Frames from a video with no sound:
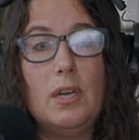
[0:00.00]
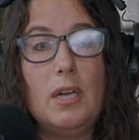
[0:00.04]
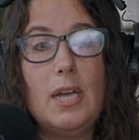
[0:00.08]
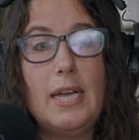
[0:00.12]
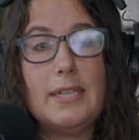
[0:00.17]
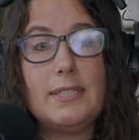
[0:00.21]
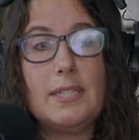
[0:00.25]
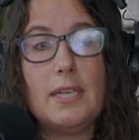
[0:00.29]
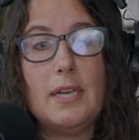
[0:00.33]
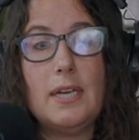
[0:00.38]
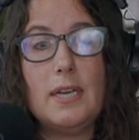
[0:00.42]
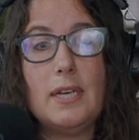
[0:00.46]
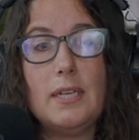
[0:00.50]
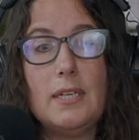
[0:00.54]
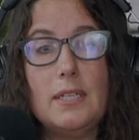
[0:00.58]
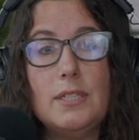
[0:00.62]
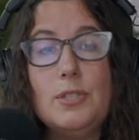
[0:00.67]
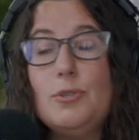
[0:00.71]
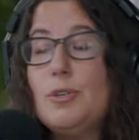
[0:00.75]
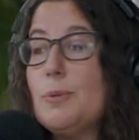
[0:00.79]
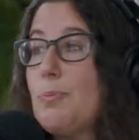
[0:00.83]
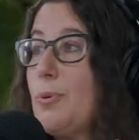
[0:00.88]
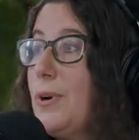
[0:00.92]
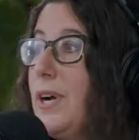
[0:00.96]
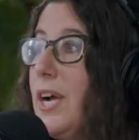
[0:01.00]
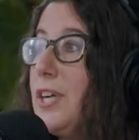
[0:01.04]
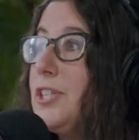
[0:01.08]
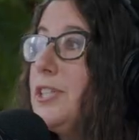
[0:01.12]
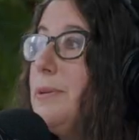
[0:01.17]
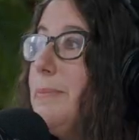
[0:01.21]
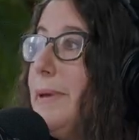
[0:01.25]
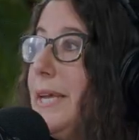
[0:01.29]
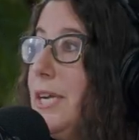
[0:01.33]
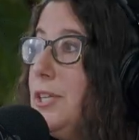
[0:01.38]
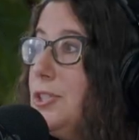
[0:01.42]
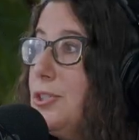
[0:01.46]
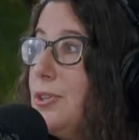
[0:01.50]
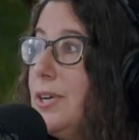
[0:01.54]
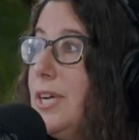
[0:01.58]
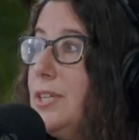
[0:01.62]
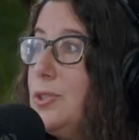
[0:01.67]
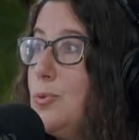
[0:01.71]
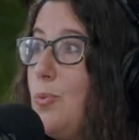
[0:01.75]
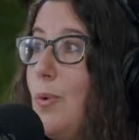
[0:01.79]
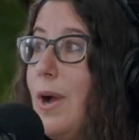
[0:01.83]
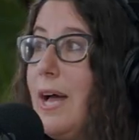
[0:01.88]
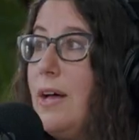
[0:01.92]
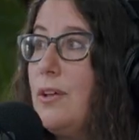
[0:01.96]
as a unit production manager
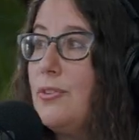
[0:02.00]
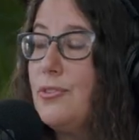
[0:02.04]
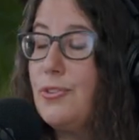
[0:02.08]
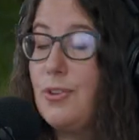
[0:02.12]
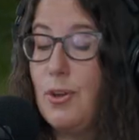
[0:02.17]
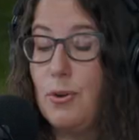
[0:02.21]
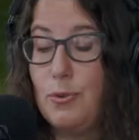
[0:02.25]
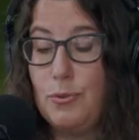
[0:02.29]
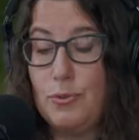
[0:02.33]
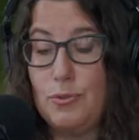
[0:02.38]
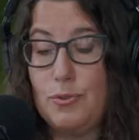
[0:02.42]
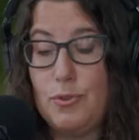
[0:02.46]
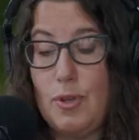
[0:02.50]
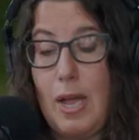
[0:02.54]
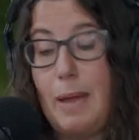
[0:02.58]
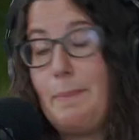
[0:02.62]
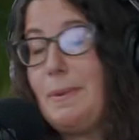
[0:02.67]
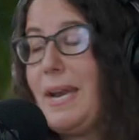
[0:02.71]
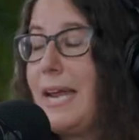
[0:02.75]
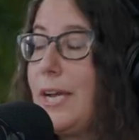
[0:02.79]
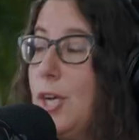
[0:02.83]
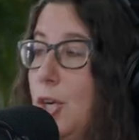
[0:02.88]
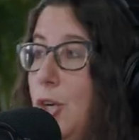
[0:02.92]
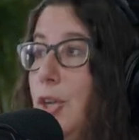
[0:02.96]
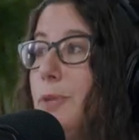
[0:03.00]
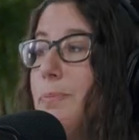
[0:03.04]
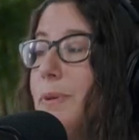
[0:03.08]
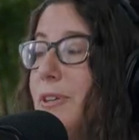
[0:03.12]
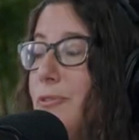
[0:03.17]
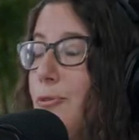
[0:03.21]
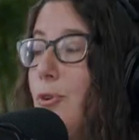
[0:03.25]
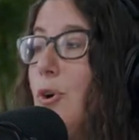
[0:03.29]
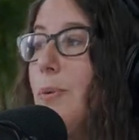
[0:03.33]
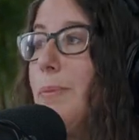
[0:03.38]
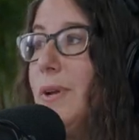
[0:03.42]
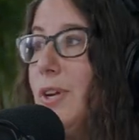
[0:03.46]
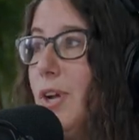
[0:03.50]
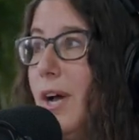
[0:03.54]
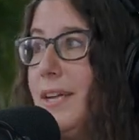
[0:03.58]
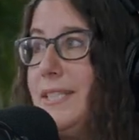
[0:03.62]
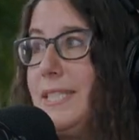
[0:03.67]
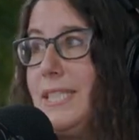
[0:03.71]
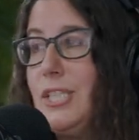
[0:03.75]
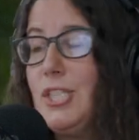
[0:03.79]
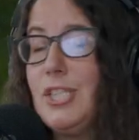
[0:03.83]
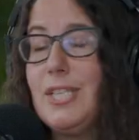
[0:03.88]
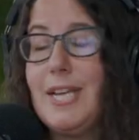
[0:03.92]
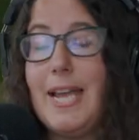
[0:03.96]
as well. So, I mean, I could before, but not
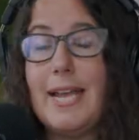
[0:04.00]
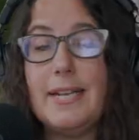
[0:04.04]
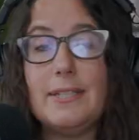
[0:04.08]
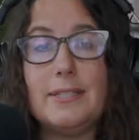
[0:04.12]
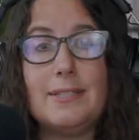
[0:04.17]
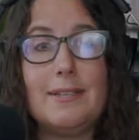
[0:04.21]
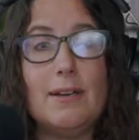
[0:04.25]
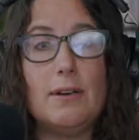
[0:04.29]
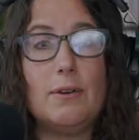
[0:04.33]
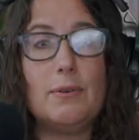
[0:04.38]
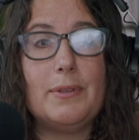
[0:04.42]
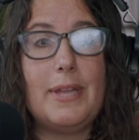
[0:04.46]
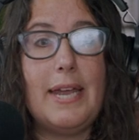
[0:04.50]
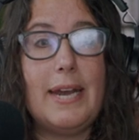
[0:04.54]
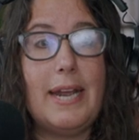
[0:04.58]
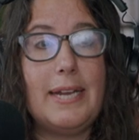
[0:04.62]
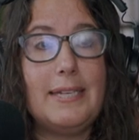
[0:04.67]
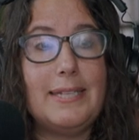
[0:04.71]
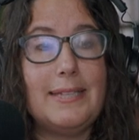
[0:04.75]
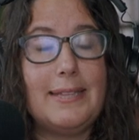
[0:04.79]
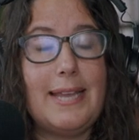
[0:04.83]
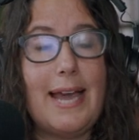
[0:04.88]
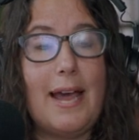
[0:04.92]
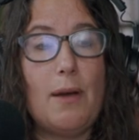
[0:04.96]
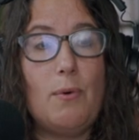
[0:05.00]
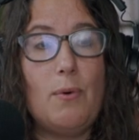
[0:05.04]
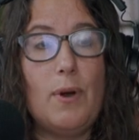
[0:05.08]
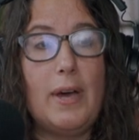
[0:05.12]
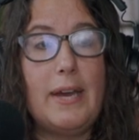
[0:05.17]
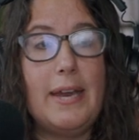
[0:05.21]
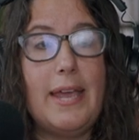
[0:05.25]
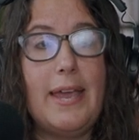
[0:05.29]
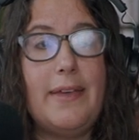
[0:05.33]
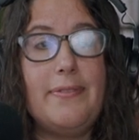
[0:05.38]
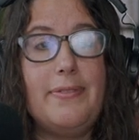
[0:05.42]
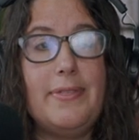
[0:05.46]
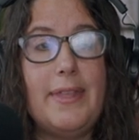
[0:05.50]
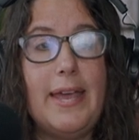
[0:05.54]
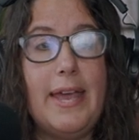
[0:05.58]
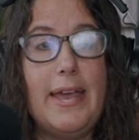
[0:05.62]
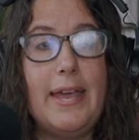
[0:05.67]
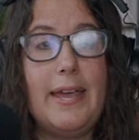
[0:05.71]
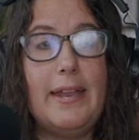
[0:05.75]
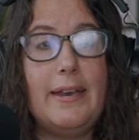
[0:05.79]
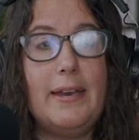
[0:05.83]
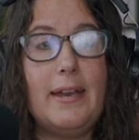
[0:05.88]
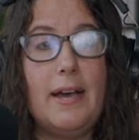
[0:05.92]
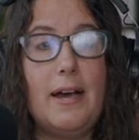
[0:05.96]
DGA. So then I did that one, and
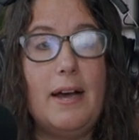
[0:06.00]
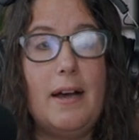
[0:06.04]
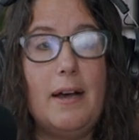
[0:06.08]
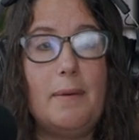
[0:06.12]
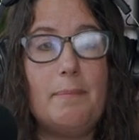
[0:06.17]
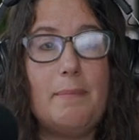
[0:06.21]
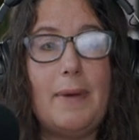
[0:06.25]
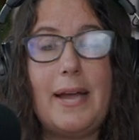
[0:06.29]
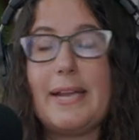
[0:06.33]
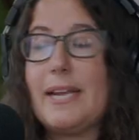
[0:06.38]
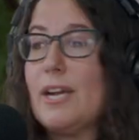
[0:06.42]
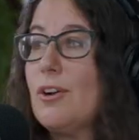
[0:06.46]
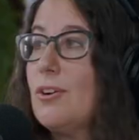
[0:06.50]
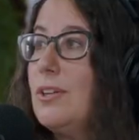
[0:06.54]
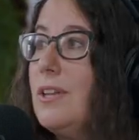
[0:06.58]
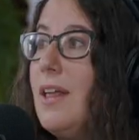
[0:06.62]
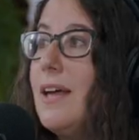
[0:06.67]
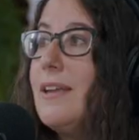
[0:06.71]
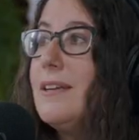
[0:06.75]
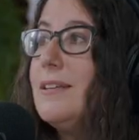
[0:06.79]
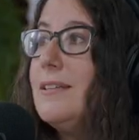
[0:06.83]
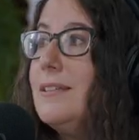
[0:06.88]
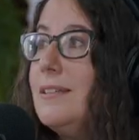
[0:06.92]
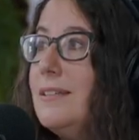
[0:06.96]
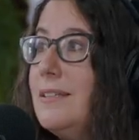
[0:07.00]
then um, I care a lot.